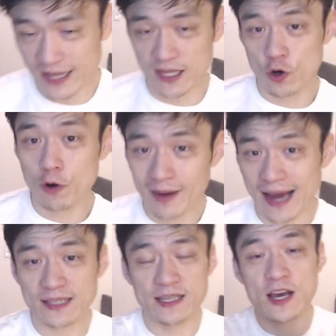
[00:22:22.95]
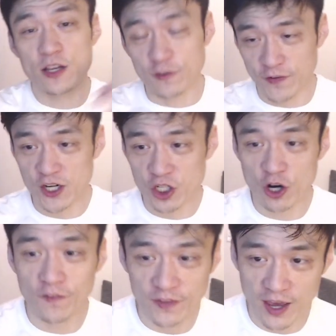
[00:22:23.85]
the All Blacks to finish
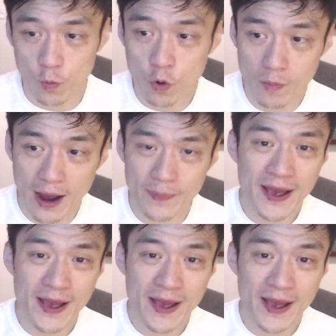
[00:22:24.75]
off their warm-up